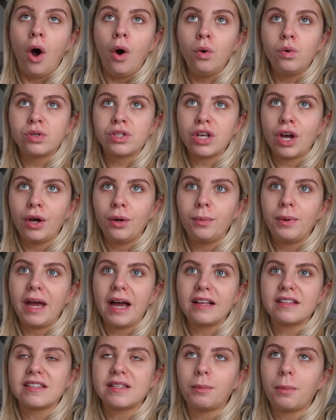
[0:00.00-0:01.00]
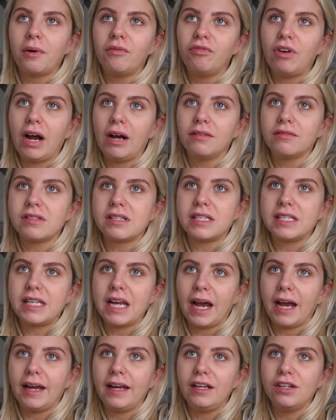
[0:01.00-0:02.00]
Also, we had someone round
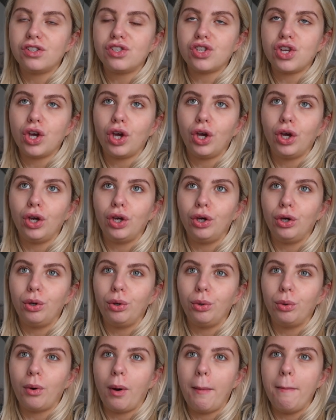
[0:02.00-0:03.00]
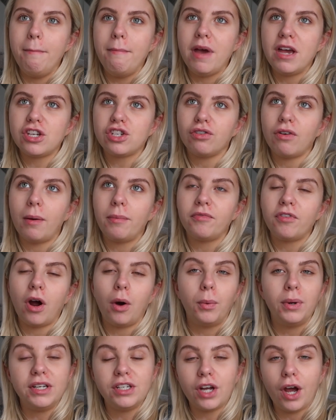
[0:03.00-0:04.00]
today to measure up for
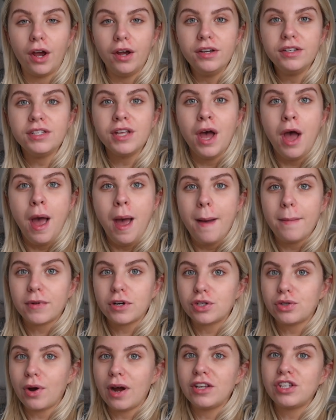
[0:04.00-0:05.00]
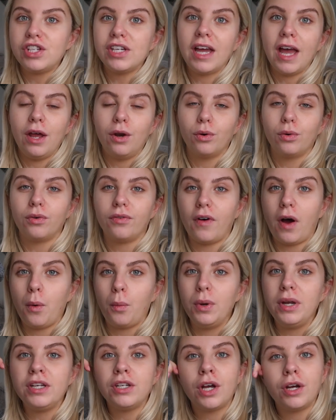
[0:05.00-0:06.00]
our windows, because we're actually getting all of our
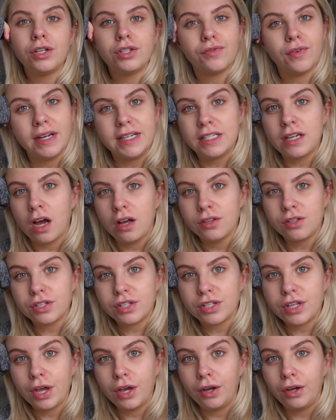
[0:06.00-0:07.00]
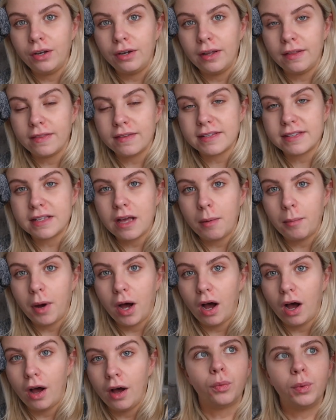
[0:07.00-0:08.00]
windows redone soon in the
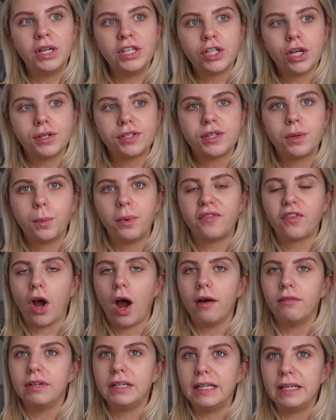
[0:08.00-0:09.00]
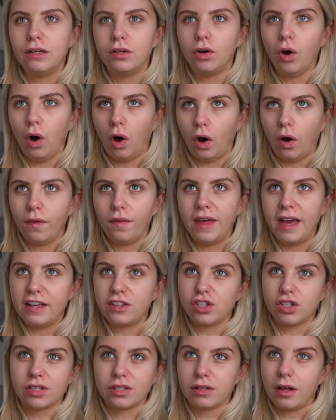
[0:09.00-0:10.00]
summer. The windows that we've currently got, they're
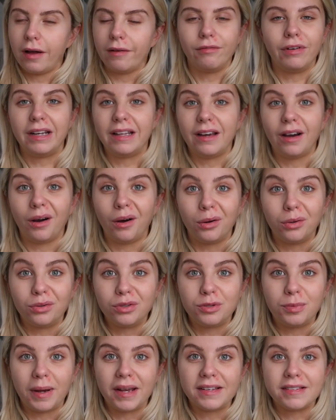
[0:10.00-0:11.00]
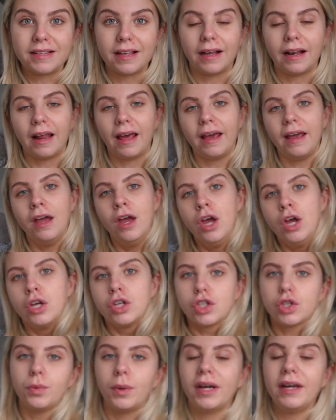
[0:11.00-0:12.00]
just like really old basically.
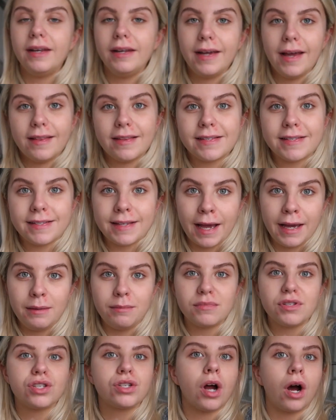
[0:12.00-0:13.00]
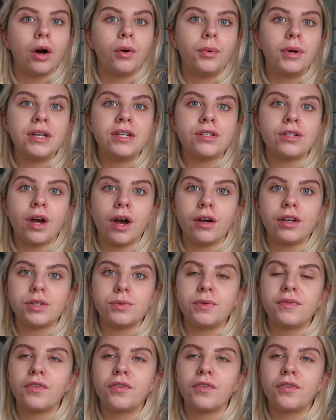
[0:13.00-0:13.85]
So we're going to get the same style windows.